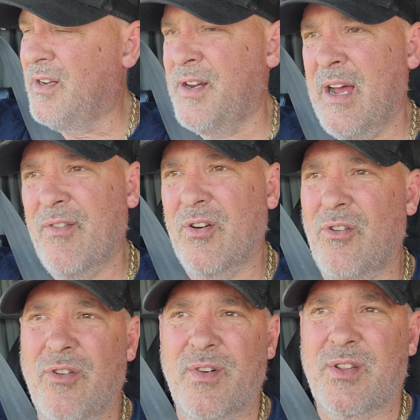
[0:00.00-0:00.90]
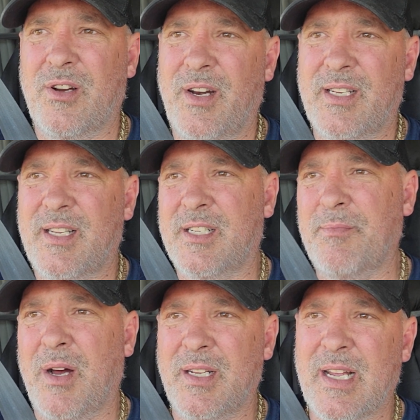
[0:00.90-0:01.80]
Never go over 36
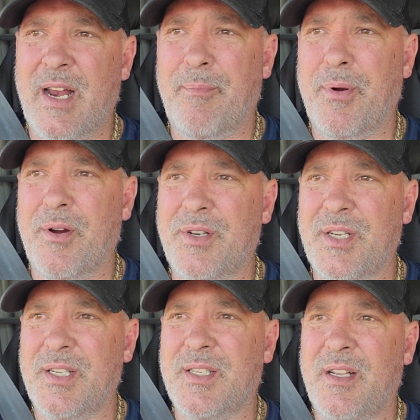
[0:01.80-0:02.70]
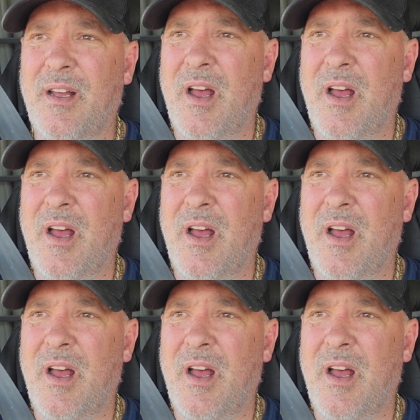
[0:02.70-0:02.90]
months on a purchase.